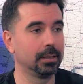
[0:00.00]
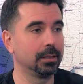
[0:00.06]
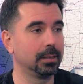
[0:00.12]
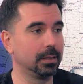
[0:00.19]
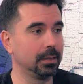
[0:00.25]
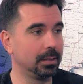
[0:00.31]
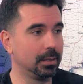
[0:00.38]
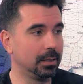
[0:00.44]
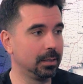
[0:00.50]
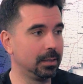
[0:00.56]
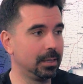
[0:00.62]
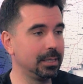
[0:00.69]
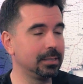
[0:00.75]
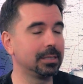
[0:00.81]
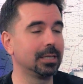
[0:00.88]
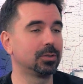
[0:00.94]
The
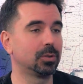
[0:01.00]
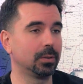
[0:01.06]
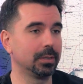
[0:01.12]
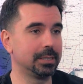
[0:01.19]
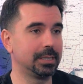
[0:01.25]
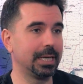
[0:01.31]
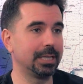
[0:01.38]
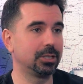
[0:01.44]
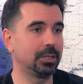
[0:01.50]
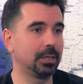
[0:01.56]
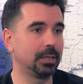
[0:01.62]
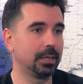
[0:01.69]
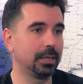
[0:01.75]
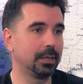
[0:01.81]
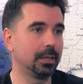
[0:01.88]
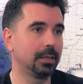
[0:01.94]

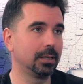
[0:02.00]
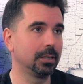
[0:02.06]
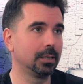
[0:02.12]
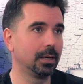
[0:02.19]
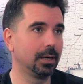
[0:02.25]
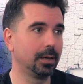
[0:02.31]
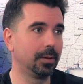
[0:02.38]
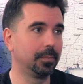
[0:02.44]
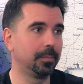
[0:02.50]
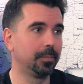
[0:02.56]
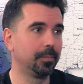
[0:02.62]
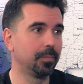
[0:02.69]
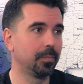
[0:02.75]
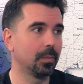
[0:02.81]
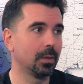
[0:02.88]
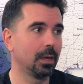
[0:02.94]
decentralization and the
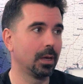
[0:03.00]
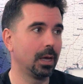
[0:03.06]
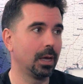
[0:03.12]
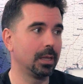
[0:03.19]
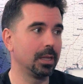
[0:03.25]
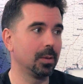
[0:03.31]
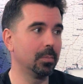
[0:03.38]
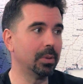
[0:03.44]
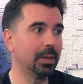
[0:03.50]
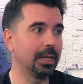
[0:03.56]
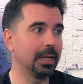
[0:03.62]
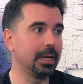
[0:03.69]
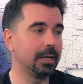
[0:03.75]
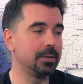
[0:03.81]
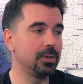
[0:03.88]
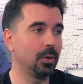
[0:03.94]

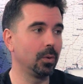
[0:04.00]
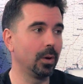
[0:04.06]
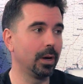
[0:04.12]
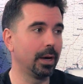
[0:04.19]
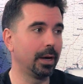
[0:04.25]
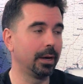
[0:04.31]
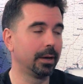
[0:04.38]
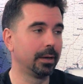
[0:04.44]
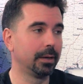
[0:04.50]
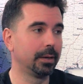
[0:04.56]
ability to